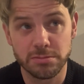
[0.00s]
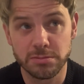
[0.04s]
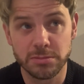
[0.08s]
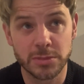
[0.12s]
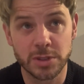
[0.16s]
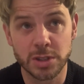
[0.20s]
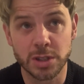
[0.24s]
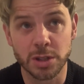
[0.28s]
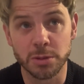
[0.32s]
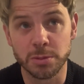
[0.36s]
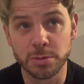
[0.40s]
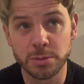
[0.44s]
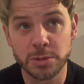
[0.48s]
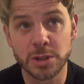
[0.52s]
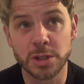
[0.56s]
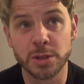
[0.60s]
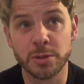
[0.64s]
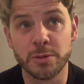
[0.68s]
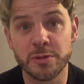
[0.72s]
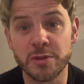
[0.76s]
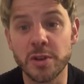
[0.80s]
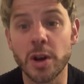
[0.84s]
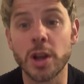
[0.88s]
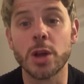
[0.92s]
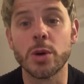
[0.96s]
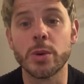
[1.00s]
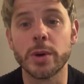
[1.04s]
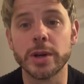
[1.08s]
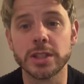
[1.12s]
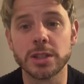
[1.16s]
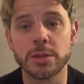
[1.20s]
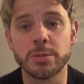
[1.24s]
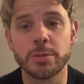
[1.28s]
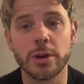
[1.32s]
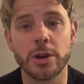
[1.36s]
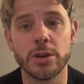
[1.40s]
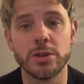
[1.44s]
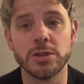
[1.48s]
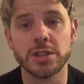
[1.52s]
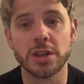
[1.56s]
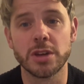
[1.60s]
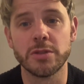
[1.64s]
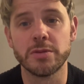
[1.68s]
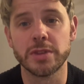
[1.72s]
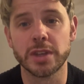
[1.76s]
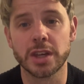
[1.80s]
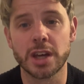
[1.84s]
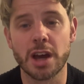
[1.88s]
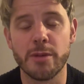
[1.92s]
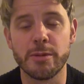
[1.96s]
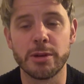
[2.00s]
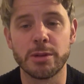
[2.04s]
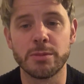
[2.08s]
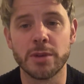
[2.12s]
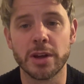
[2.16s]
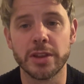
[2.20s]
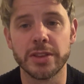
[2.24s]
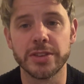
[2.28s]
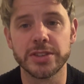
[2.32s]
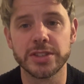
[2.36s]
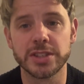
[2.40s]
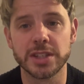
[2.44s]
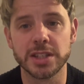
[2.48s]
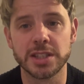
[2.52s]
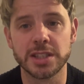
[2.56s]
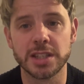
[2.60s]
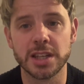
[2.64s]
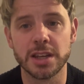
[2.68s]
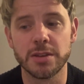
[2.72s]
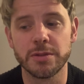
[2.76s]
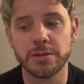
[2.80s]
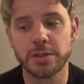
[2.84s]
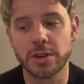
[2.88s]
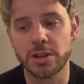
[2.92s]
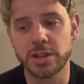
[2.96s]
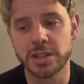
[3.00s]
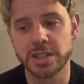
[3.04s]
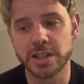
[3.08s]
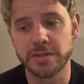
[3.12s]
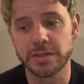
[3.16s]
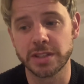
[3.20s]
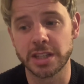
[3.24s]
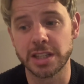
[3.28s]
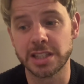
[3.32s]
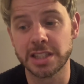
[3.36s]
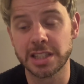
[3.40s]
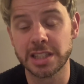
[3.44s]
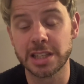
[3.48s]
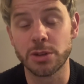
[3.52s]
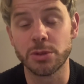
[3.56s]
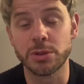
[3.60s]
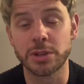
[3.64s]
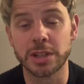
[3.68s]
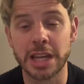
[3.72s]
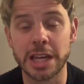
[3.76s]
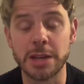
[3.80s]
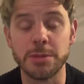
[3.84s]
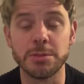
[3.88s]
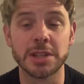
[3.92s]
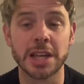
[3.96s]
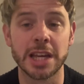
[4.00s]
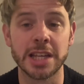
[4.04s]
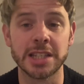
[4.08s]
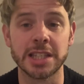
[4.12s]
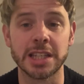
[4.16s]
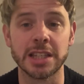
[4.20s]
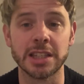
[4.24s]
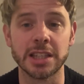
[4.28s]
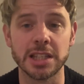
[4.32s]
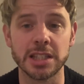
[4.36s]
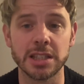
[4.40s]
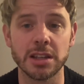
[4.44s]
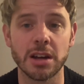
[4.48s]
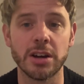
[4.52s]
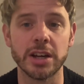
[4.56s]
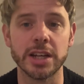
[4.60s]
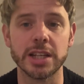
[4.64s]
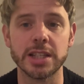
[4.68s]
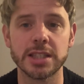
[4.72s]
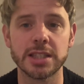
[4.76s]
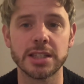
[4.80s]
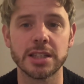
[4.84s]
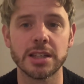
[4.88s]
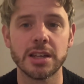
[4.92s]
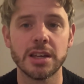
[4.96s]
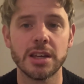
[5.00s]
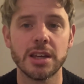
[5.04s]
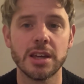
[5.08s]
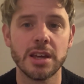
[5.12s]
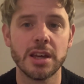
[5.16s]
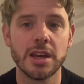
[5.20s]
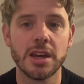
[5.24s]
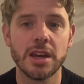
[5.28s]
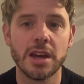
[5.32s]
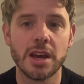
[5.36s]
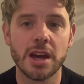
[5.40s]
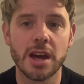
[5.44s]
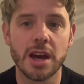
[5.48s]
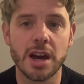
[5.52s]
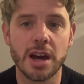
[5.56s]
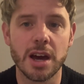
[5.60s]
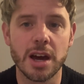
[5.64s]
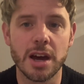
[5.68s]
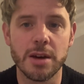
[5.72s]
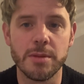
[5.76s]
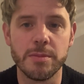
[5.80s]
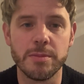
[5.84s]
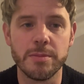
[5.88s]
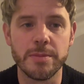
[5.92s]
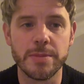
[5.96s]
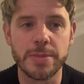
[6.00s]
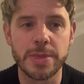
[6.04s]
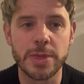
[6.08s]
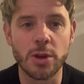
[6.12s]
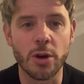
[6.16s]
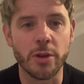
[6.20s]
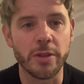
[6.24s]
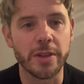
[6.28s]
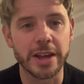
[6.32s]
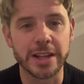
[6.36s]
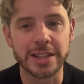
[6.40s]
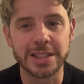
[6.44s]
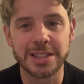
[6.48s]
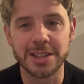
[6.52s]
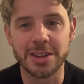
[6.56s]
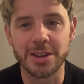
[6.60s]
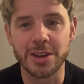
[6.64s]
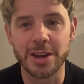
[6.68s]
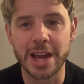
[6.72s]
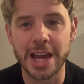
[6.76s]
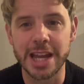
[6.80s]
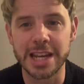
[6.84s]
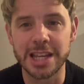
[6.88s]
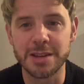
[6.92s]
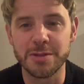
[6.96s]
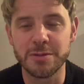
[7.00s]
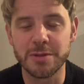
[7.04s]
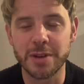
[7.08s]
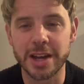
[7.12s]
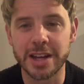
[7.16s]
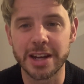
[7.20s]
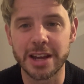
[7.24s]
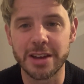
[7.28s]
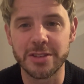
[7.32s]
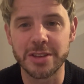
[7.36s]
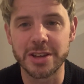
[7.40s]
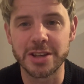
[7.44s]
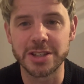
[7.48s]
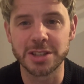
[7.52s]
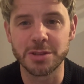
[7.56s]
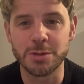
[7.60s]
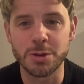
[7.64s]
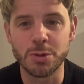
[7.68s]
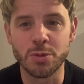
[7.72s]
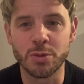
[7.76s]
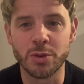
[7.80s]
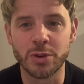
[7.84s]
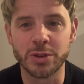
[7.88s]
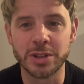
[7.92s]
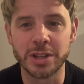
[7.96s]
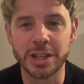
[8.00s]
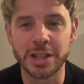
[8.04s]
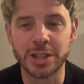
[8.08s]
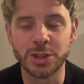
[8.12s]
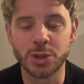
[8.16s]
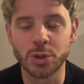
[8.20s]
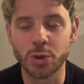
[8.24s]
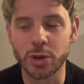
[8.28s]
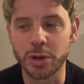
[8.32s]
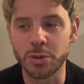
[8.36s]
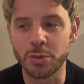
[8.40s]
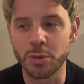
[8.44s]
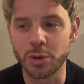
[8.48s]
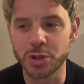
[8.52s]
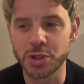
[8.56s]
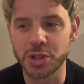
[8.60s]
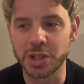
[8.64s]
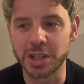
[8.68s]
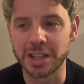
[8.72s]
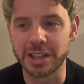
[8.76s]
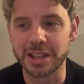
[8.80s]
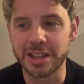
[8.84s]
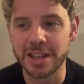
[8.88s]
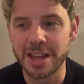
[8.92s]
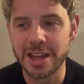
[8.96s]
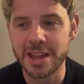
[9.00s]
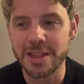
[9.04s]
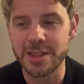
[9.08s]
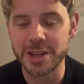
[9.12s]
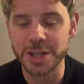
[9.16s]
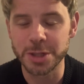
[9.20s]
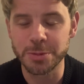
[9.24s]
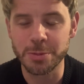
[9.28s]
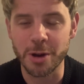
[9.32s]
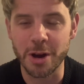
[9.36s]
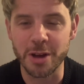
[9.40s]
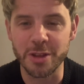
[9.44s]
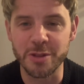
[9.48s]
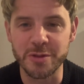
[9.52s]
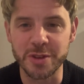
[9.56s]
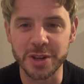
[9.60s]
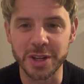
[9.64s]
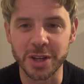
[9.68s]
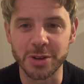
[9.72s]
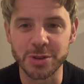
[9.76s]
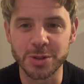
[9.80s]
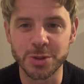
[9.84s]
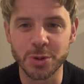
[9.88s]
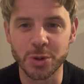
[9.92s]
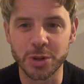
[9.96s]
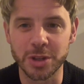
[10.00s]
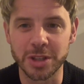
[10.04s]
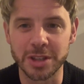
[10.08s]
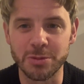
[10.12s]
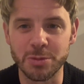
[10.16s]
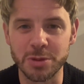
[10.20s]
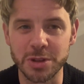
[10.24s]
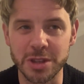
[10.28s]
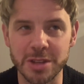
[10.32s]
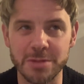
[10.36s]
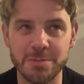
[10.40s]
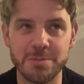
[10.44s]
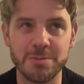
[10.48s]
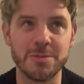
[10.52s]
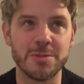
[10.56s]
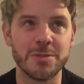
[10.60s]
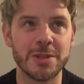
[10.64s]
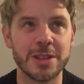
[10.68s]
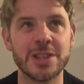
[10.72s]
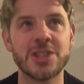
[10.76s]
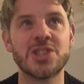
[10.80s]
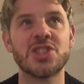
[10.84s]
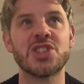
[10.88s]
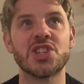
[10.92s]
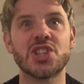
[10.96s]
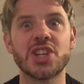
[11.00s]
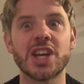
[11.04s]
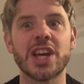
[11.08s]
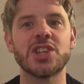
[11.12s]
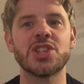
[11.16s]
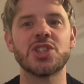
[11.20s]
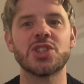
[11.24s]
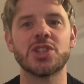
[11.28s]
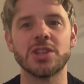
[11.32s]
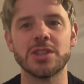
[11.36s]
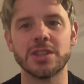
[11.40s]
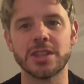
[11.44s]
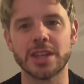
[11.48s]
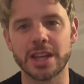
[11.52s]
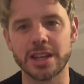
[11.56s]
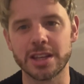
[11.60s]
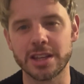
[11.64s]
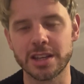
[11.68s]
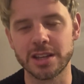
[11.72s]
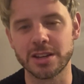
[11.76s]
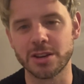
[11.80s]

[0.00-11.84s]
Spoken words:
to follow, I suppose, over the coming months, to see if Kulusevski still keeps hitting these heights. Not that any fan out there is going to be enjoying watching this part of the video talk with the suggestion that